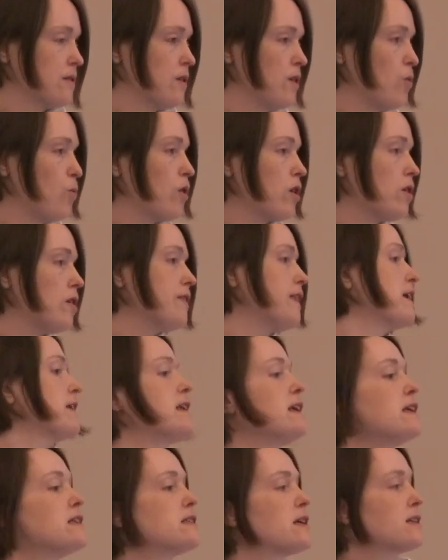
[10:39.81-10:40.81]
a world that
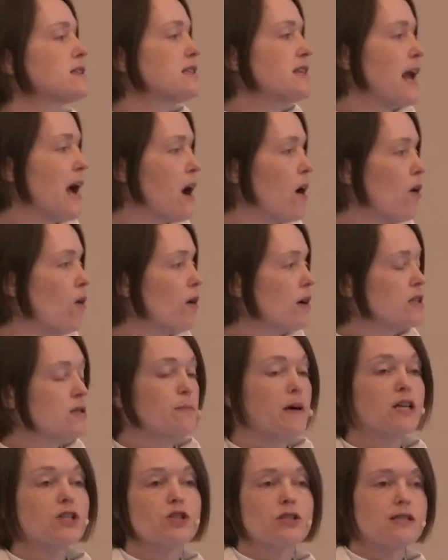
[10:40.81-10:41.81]
needs us now as
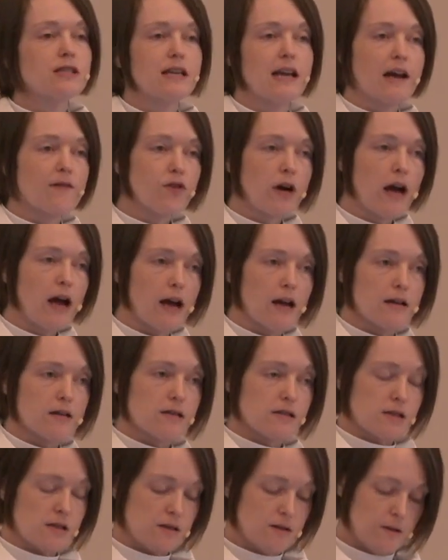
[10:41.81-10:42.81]
much as it ever has.